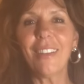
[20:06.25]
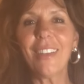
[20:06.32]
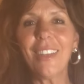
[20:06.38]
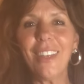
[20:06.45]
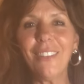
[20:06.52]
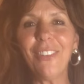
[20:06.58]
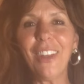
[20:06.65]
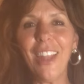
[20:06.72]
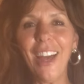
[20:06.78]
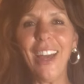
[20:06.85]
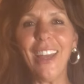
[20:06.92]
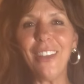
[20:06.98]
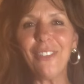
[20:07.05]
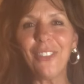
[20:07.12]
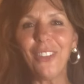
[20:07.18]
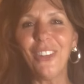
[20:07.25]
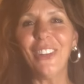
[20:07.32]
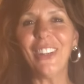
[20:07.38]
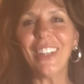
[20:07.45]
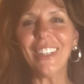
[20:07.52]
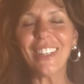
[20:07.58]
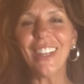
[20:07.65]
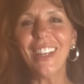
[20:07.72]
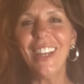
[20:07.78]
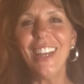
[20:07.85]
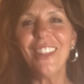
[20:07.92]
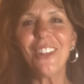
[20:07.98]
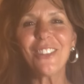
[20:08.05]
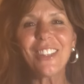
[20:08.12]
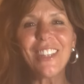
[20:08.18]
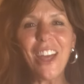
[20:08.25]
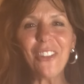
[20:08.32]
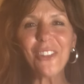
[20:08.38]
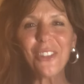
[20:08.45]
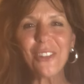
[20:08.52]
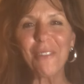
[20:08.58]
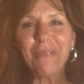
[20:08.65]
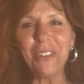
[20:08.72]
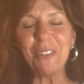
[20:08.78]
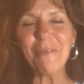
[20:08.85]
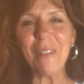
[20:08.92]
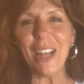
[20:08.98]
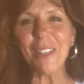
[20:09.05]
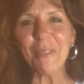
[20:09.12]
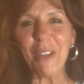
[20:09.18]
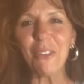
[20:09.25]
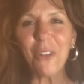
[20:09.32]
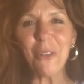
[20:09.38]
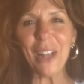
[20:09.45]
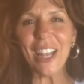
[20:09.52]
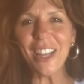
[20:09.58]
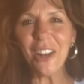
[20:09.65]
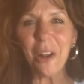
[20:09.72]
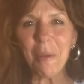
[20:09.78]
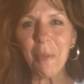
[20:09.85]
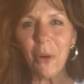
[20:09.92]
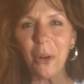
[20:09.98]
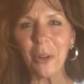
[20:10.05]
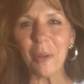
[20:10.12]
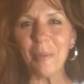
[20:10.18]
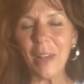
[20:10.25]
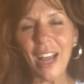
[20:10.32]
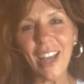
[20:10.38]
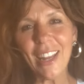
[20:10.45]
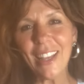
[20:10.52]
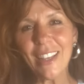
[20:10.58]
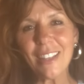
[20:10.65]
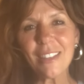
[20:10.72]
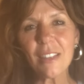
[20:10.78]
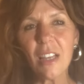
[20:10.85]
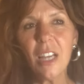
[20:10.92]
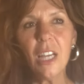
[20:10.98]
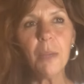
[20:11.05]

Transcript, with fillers: Give life, Lord. There's another scripture that reminds me of quicken our mortal bodies,